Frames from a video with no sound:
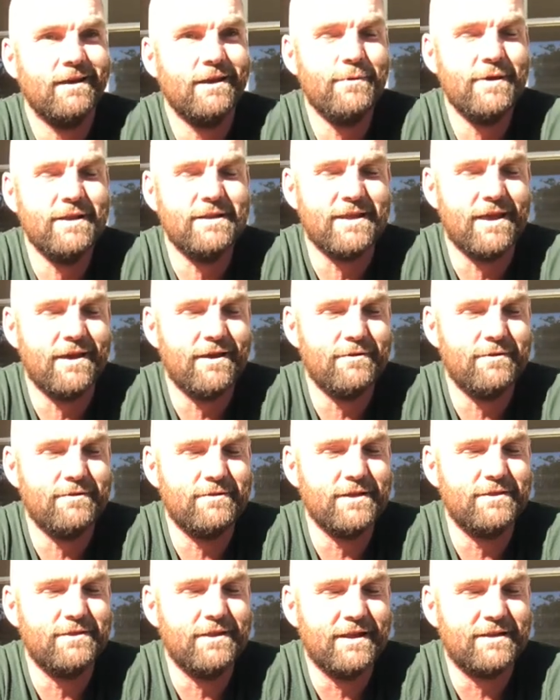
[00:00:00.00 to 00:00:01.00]
went down
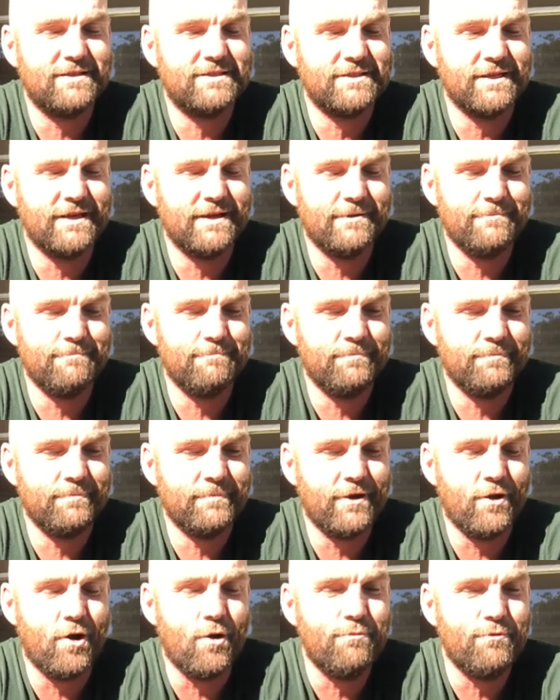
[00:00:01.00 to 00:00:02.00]
and did that
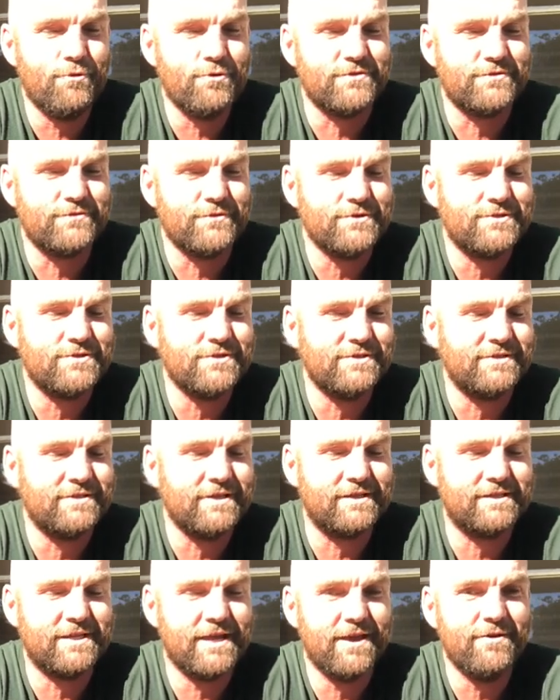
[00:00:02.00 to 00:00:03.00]
the old boys versus
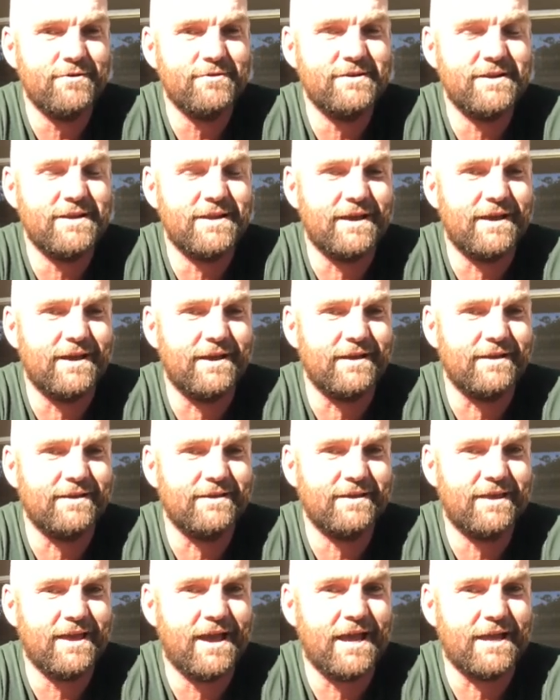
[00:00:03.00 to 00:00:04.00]
the town
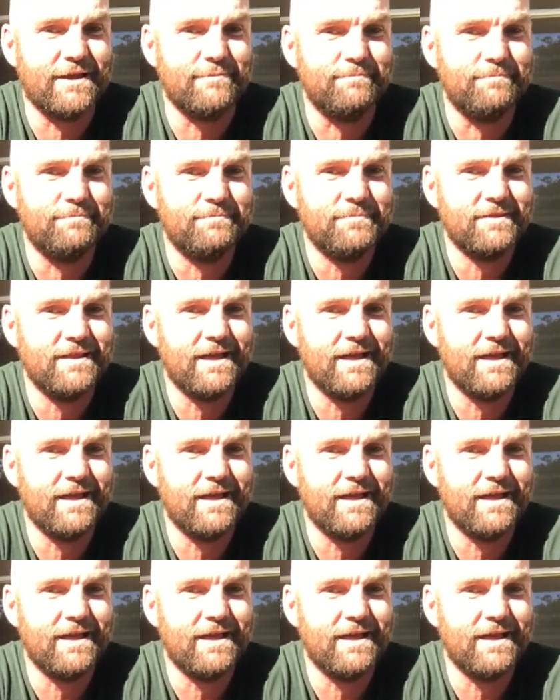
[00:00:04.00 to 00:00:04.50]
game.